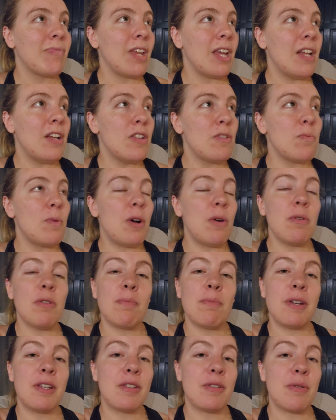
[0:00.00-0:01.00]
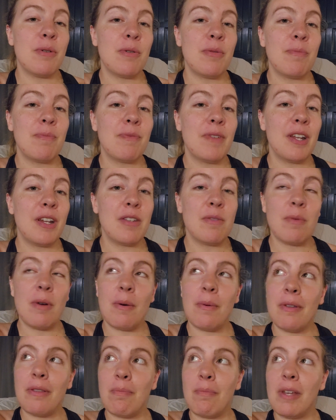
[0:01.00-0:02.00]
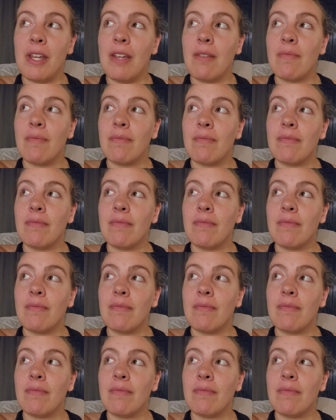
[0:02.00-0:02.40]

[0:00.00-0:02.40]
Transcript: It is well with my soul. It is well with me.